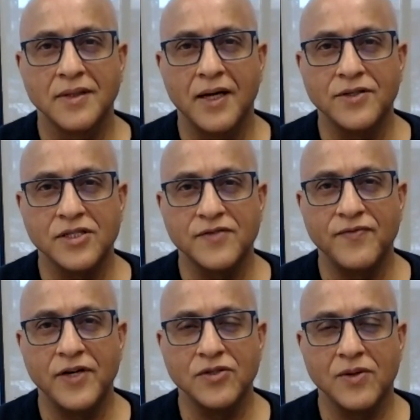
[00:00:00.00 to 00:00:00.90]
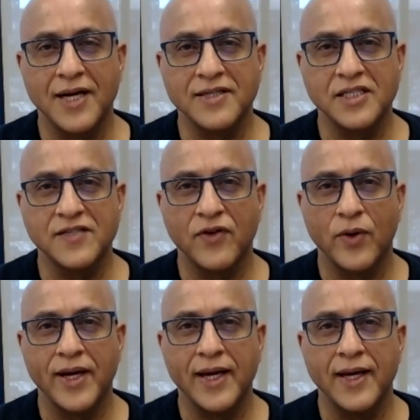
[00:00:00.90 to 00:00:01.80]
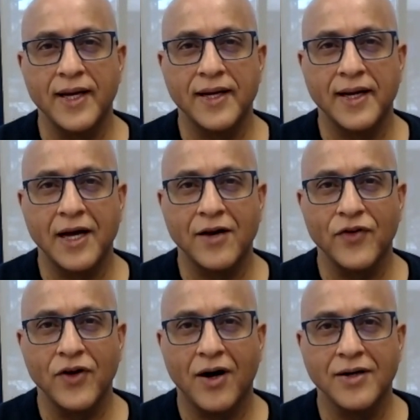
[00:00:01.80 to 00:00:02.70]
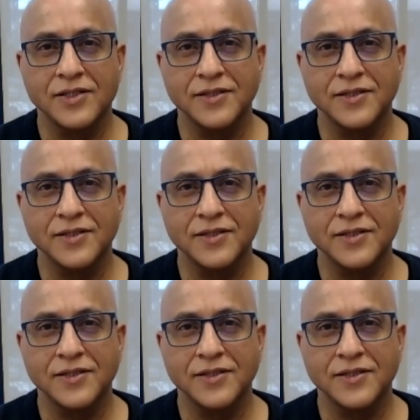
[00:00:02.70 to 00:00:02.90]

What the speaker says: And just visualize these flowing in and out of your heart.